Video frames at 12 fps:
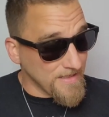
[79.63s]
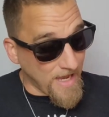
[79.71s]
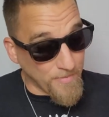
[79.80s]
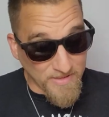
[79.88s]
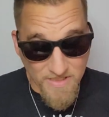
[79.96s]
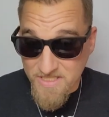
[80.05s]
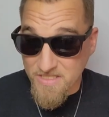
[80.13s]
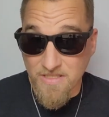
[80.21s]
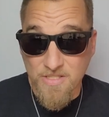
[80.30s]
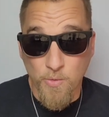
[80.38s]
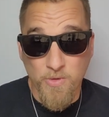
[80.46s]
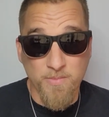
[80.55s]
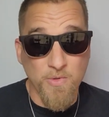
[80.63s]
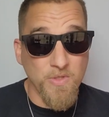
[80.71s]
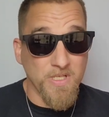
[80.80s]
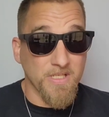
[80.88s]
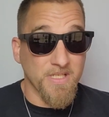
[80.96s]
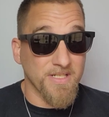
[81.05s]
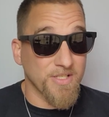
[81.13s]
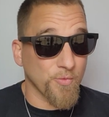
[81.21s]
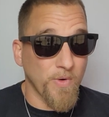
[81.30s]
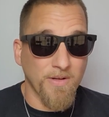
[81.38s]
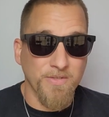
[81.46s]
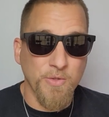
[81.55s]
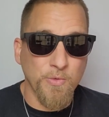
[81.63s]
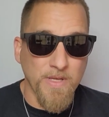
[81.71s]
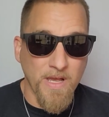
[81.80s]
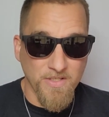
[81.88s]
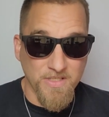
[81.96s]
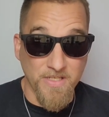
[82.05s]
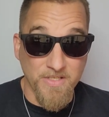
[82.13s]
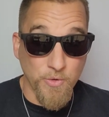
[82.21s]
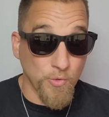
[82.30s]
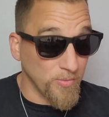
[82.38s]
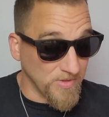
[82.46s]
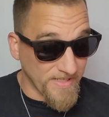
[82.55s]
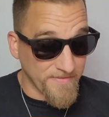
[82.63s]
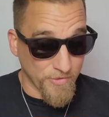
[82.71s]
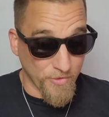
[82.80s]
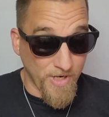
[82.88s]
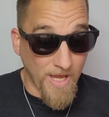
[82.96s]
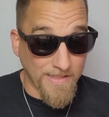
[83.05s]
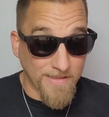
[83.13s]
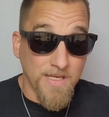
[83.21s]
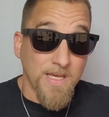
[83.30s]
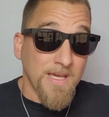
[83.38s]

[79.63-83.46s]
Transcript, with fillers: I've been listening to his music since around 2002, believe it or not.